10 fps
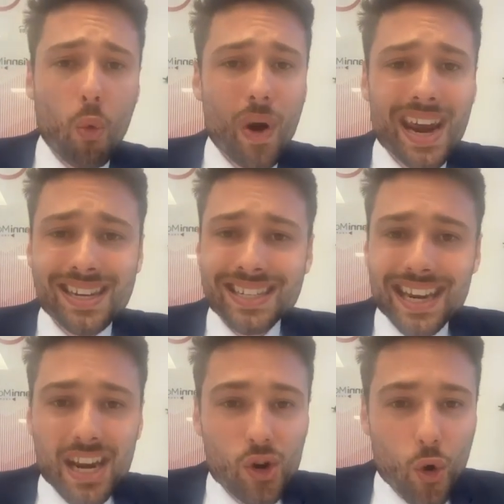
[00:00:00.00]
We are
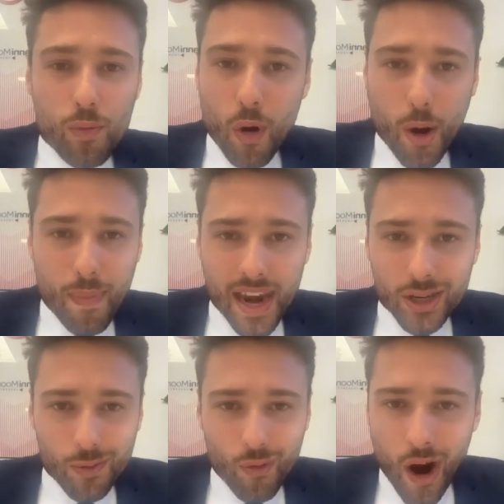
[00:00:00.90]
seeing good
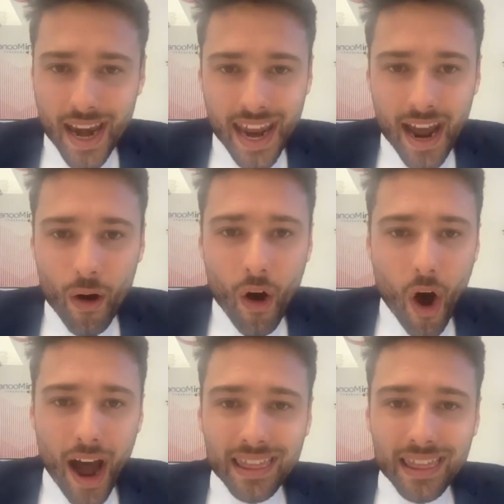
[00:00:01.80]
momentum right now.